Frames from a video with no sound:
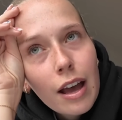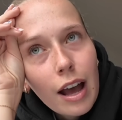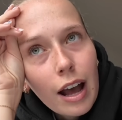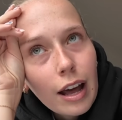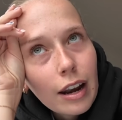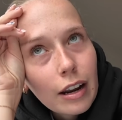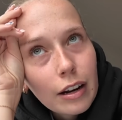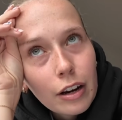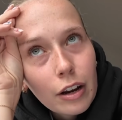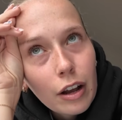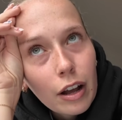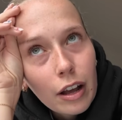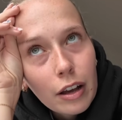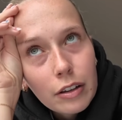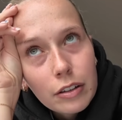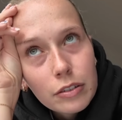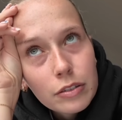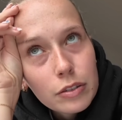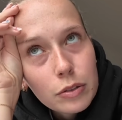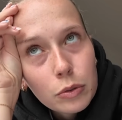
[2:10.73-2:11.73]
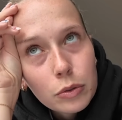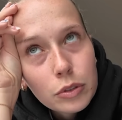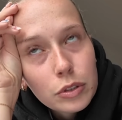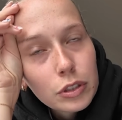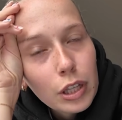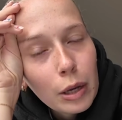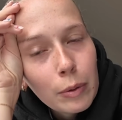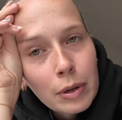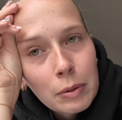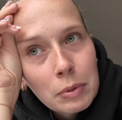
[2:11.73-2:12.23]
And I know I saw
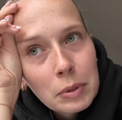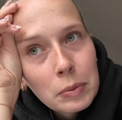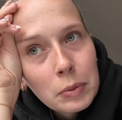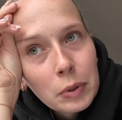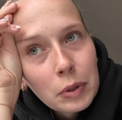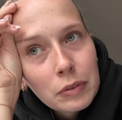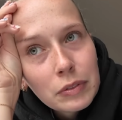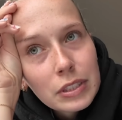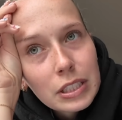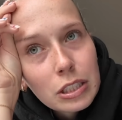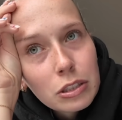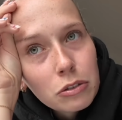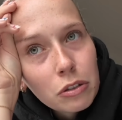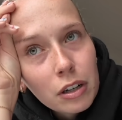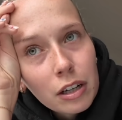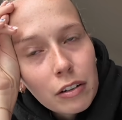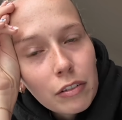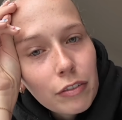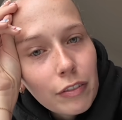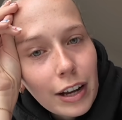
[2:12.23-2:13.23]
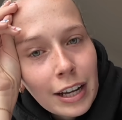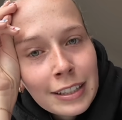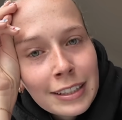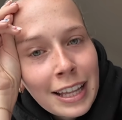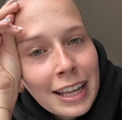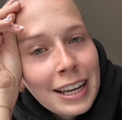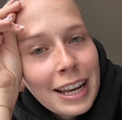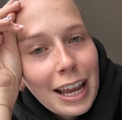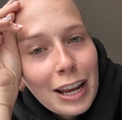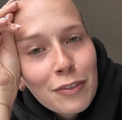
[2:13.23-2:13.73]
so many people obviously trying to find
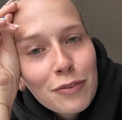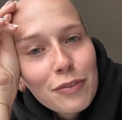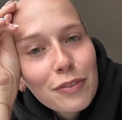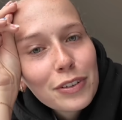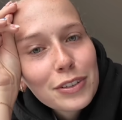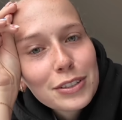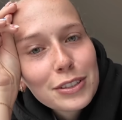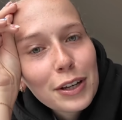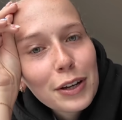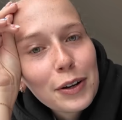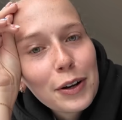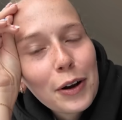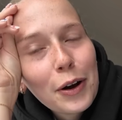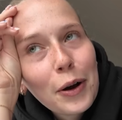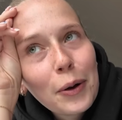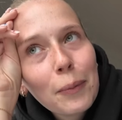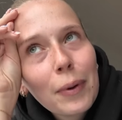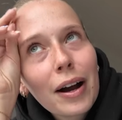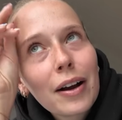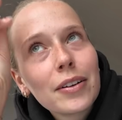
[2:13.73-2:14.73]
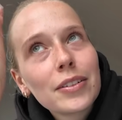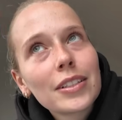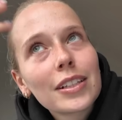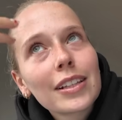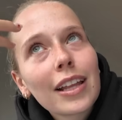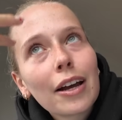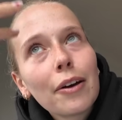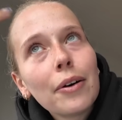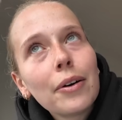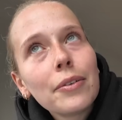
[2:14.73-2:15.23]
their name for so long, but I was just
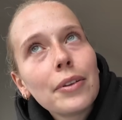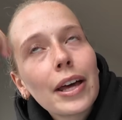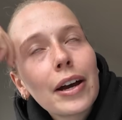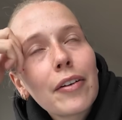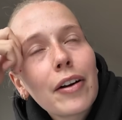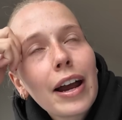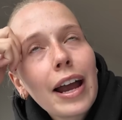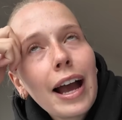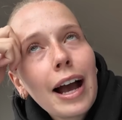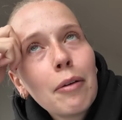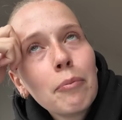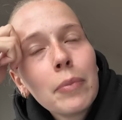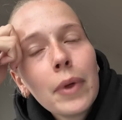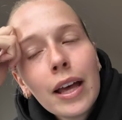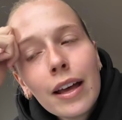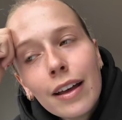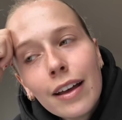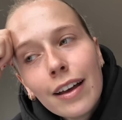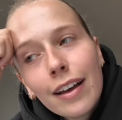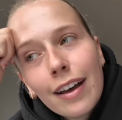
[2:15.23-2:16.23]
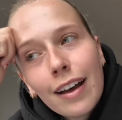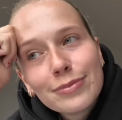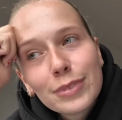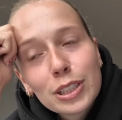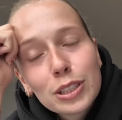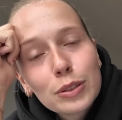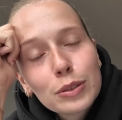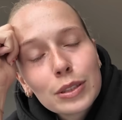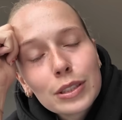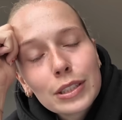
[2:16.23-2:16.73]
like, oh, there I am,
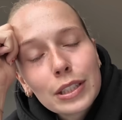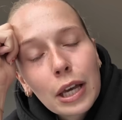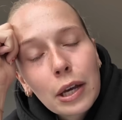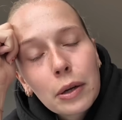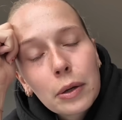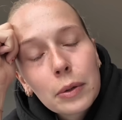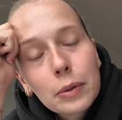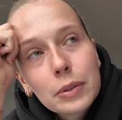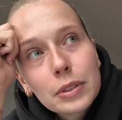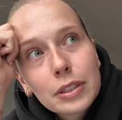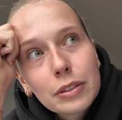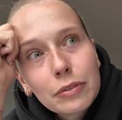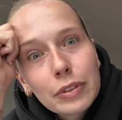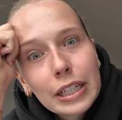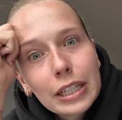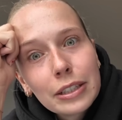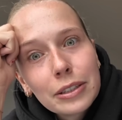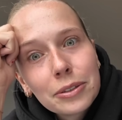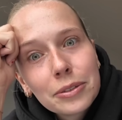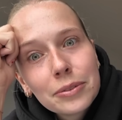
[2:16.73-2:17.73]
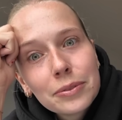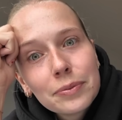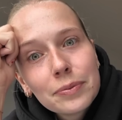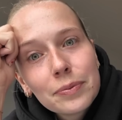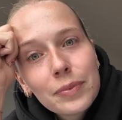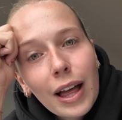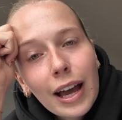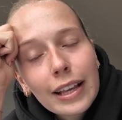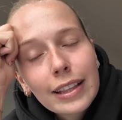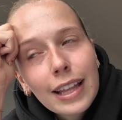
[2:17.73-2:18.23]
which was so surreal.
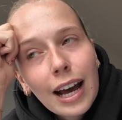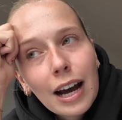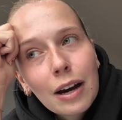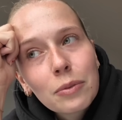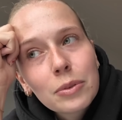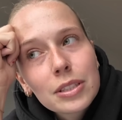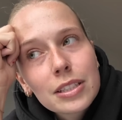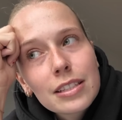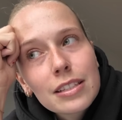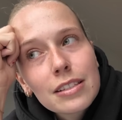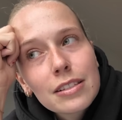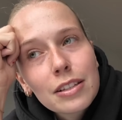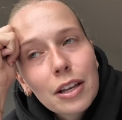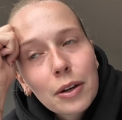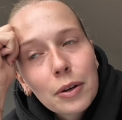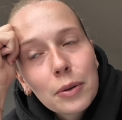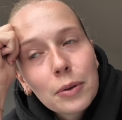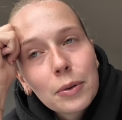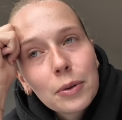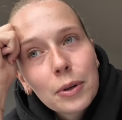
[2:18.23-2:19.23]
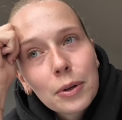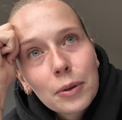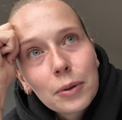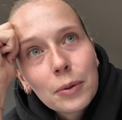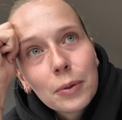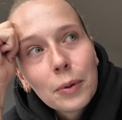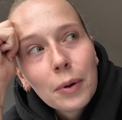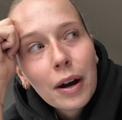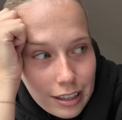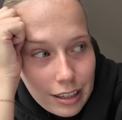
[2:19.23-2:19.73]
Like, that was so
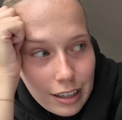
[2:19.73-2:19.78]
cool.